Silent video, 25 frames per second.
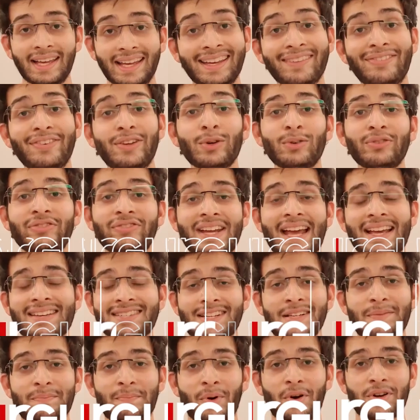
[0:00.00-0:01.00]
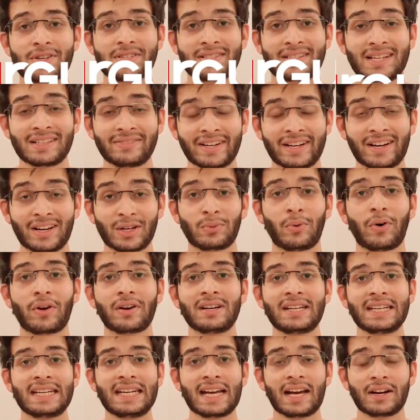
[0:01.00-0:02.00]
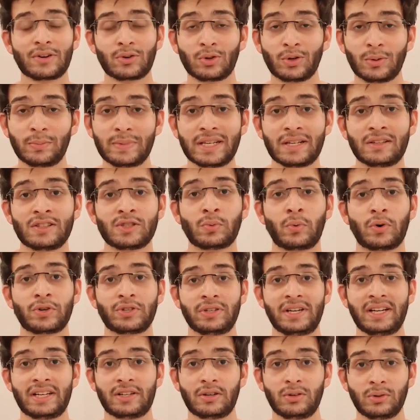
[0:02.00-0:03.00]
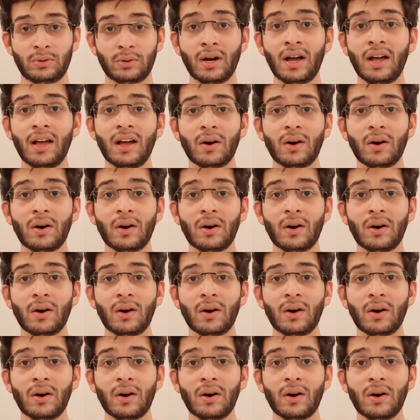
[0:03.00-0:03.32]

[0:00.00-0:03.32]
If you've tested positive and are quarantining at home, here's what you need to do.